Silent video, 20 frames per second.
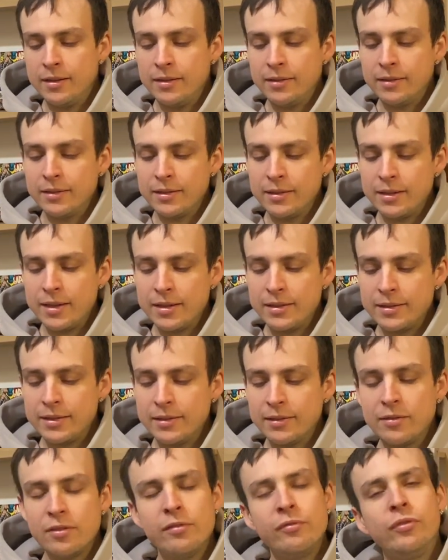has
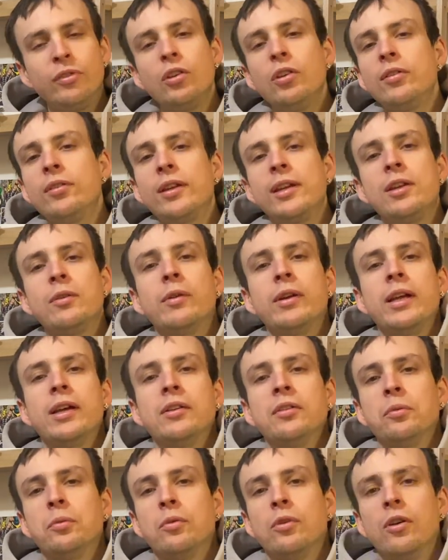it confused anyone
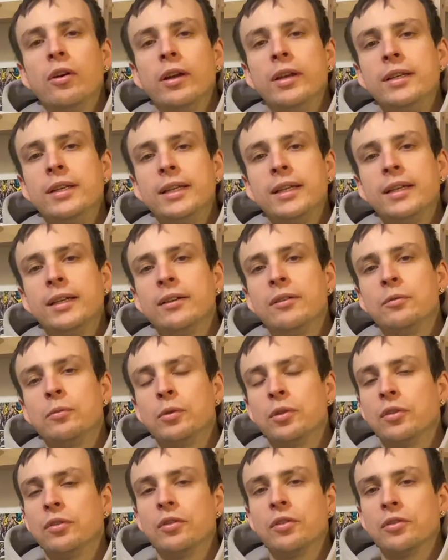else why Nickit
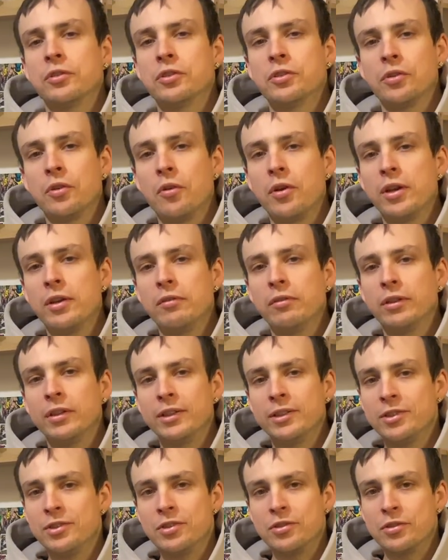was not shiny
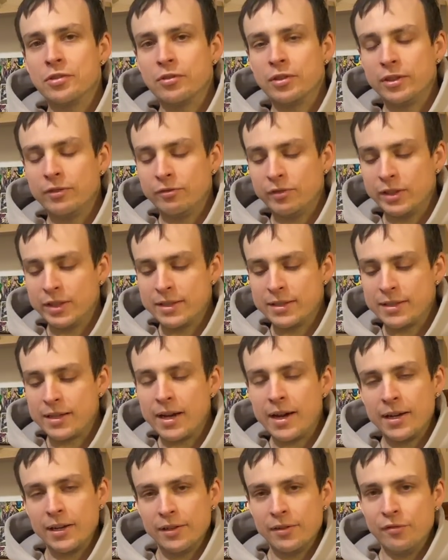released during this
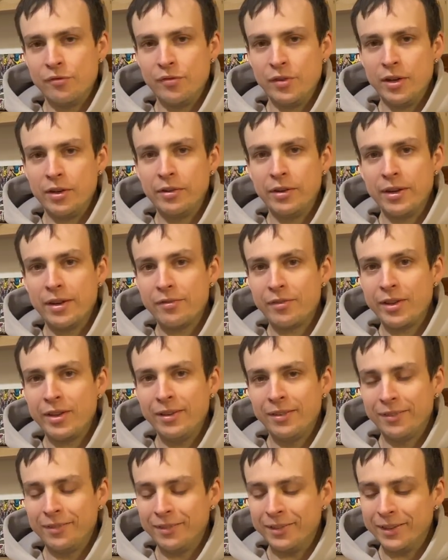Dark and Fairy
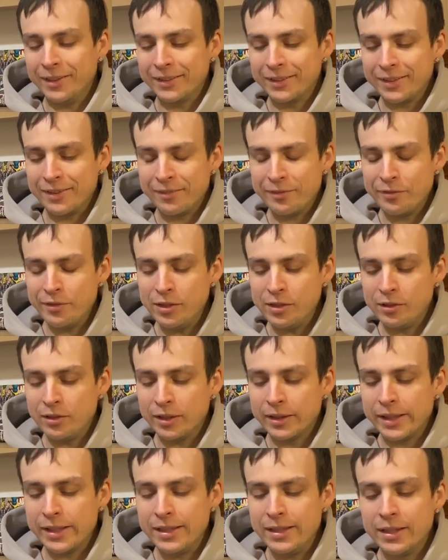event? Like, I feel
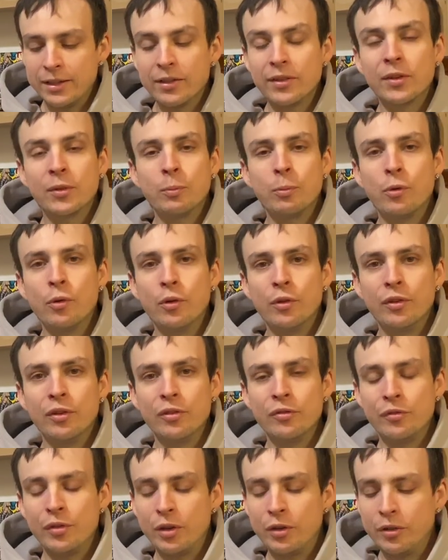like the Nickit spawns are
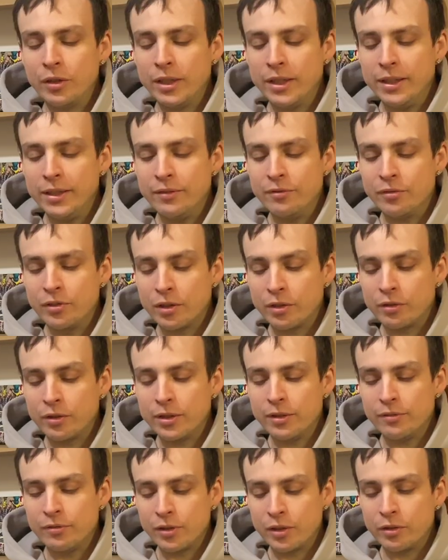very,
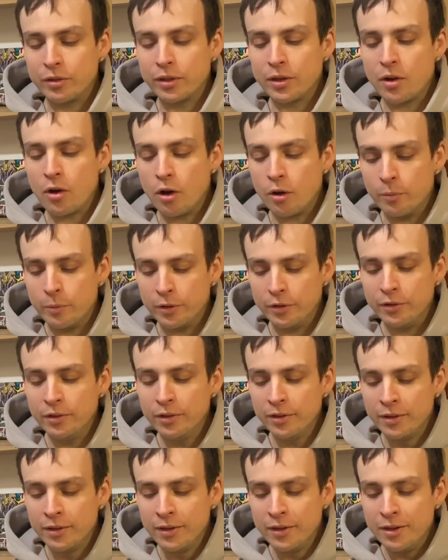very, very
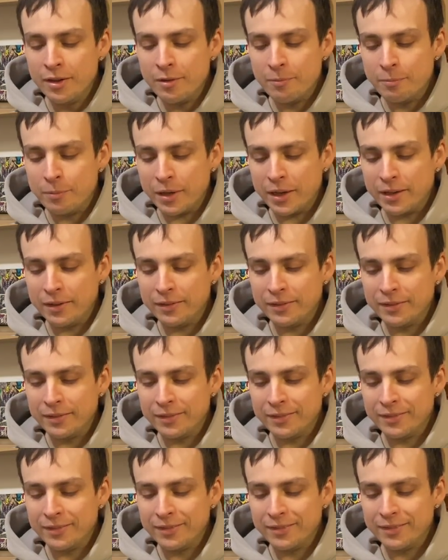common, but
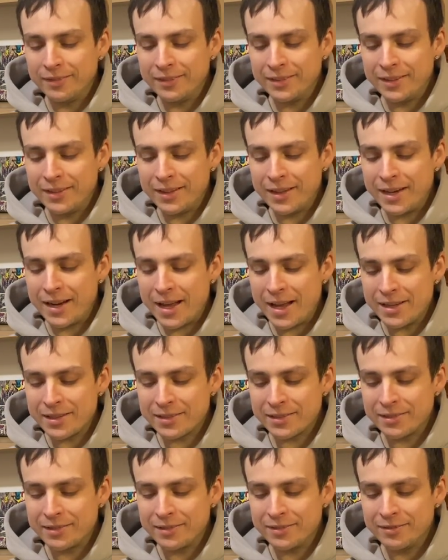it
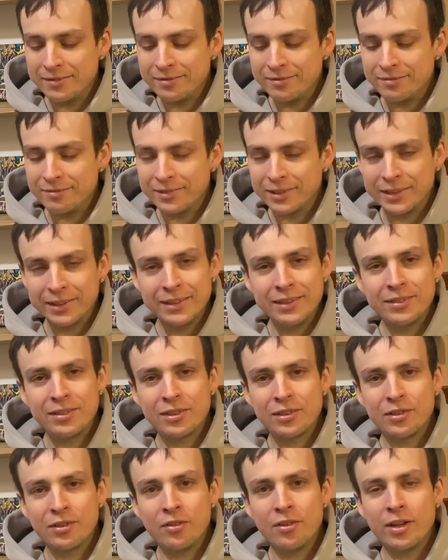hasn't released a
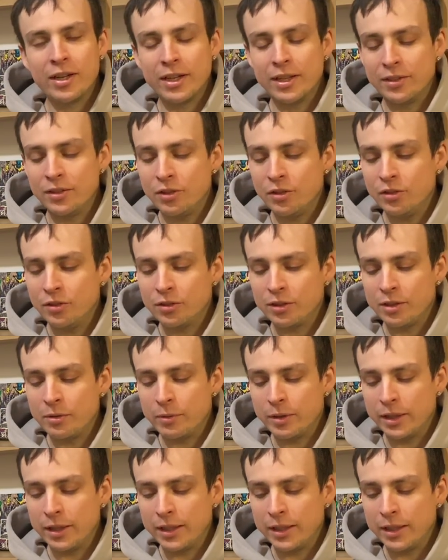shiny. And usually when